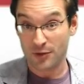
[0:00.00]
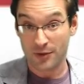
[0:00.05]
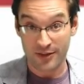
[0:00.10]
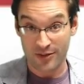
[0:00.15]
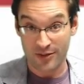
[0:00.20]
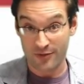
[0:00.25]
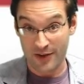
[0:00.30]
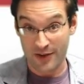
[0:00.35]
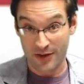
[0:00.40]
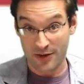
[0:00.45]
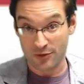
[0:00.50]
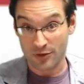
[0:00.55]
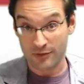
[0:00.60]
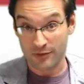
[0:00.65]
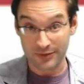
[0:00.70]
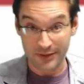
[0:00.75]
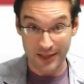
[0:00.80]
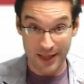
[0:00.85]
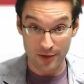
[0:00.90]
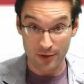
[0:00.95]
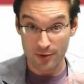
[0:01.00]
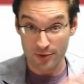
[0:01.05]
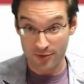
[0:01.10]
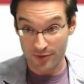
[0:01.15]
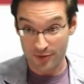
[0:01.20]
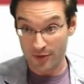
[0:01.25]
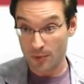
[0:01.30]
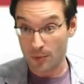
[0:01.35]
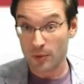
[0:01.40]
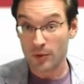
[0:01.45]
like the vector of letters
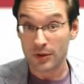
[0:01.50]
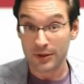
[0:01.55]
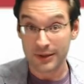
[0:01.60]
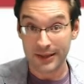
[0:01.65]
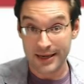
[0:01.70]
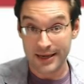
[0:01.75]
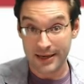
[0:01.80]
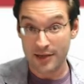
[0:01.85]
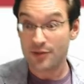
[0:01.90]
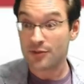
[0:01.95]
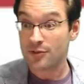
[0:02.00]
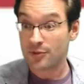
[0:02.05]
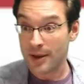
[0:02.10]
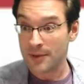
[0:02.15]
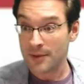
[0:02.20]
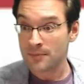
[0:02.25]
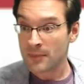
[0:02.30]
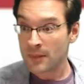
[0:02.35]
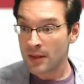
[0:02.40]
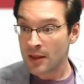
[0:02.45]
in the word ladies, right?